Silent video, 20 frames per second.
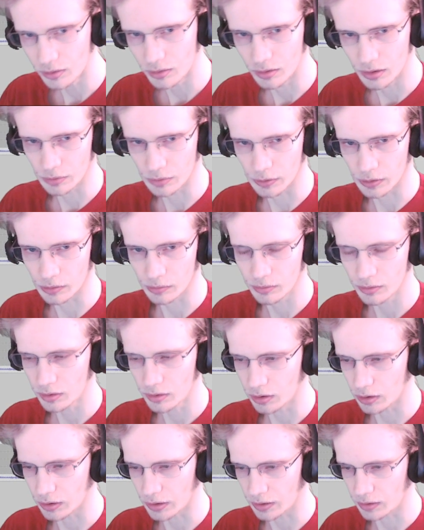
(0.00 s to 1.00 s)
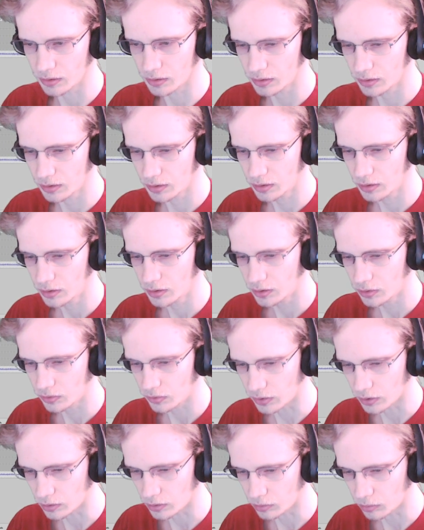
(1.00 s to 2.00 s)
There we go. Okay.
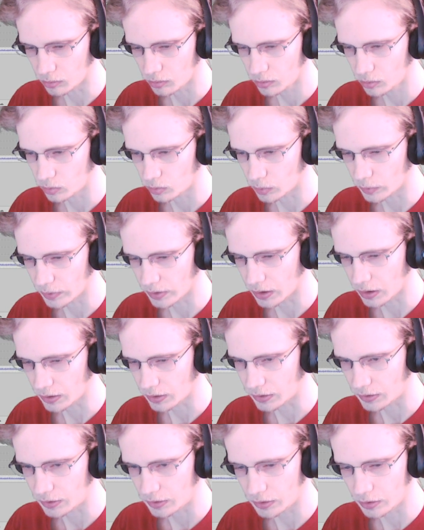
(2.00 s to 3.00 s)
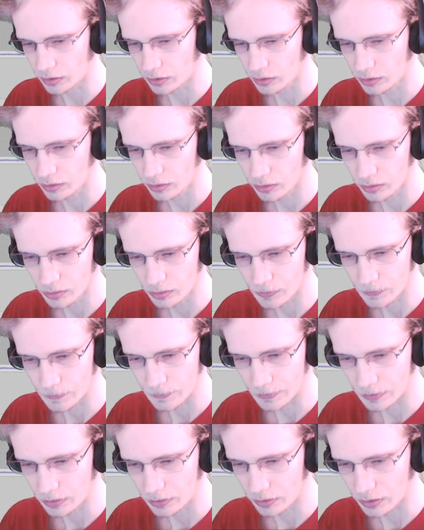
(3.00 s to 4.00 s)
So, what we got here,
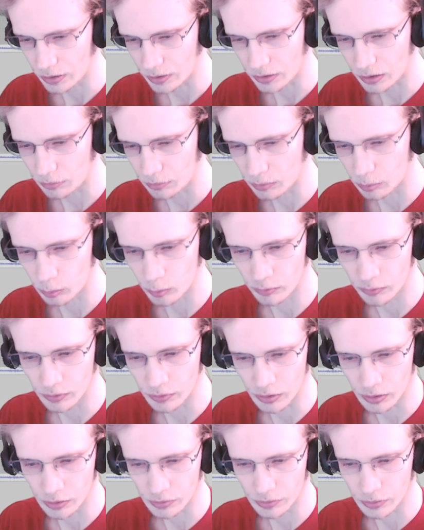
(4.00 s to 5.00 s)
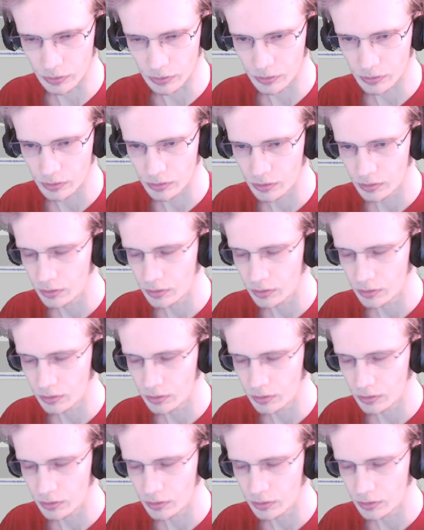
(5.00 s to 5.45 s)
that keeps moving, that there.